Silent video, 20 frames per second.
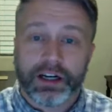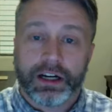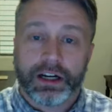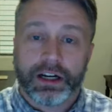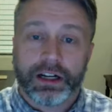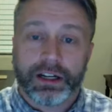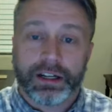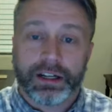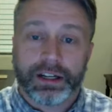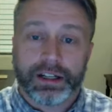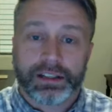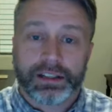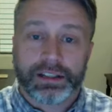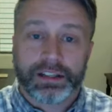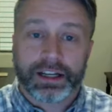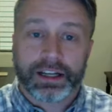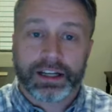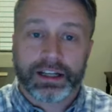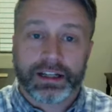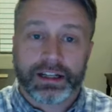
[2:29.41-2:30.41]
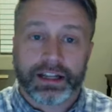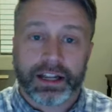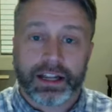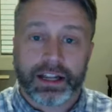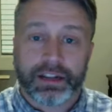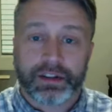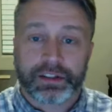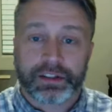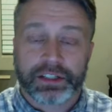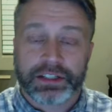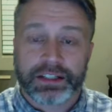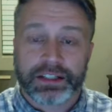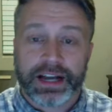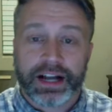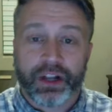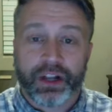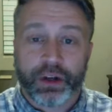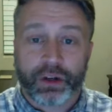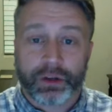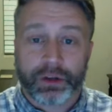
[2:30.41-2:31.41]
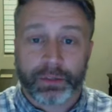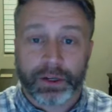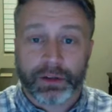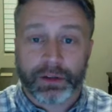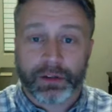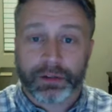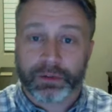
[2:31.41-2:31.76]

as saying, hey, there's a dollar amount